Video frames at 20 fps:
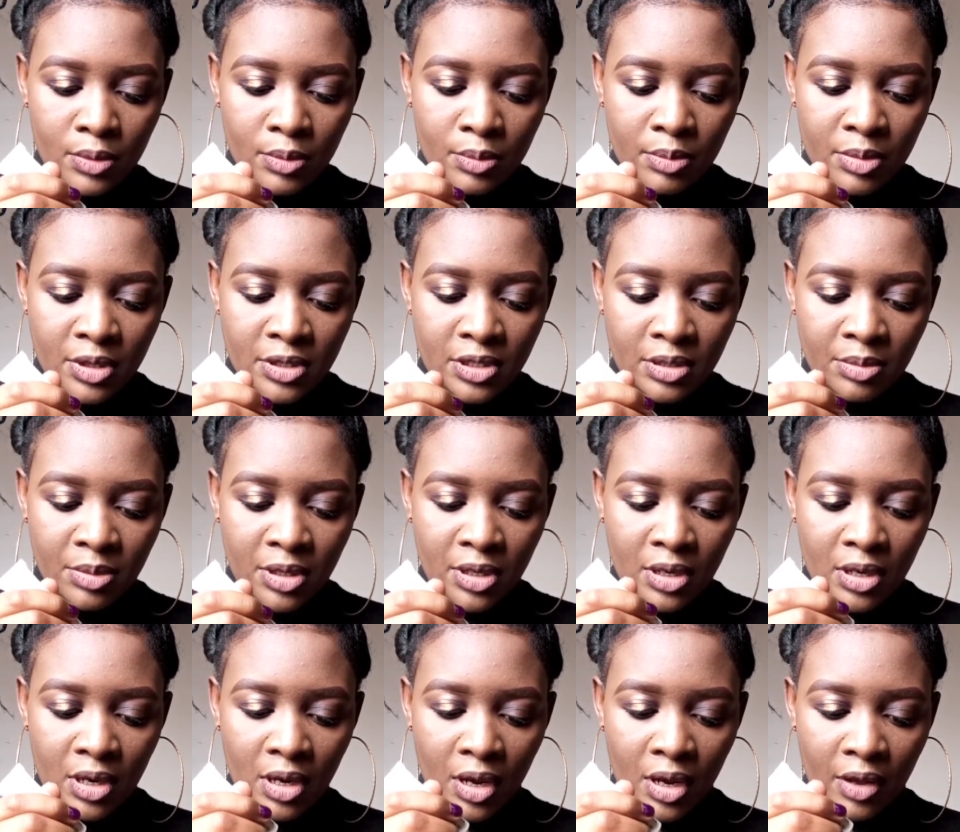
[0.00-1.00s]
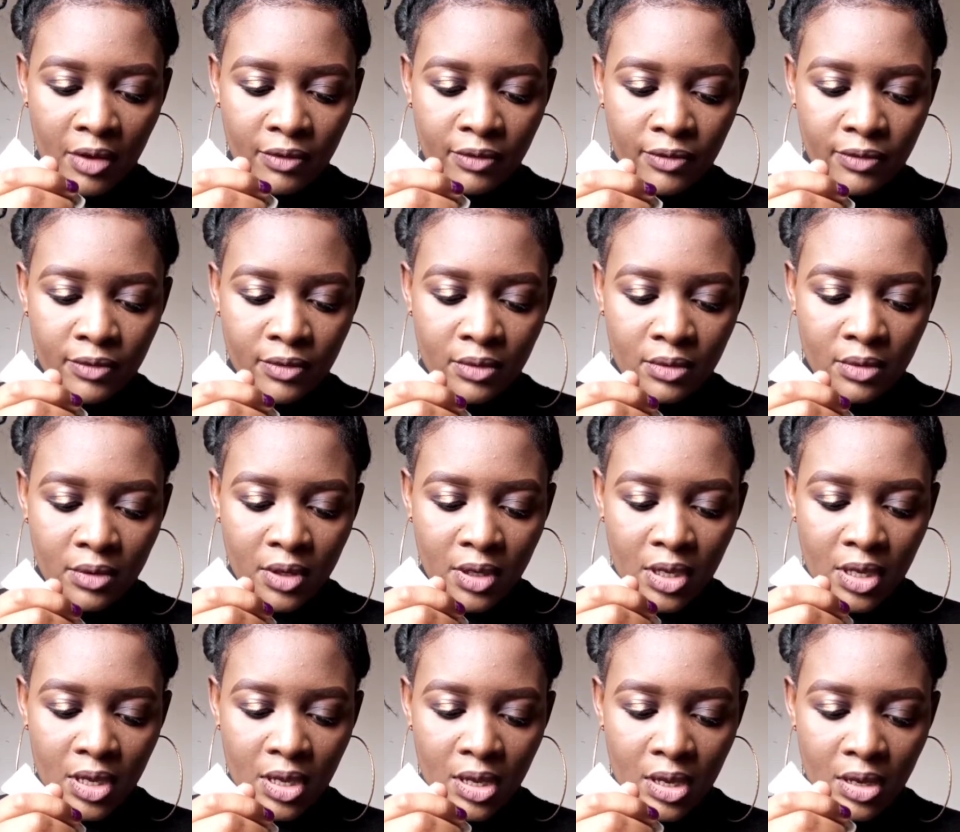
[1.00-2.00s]
better be careful,
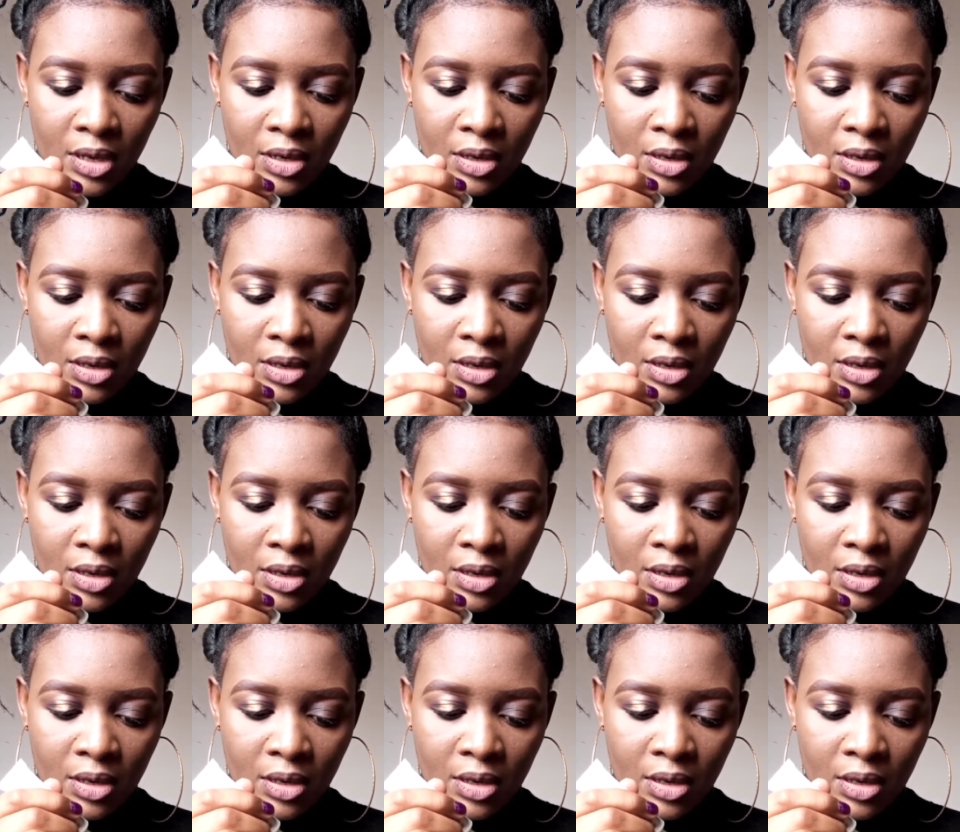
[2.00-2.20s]
okay?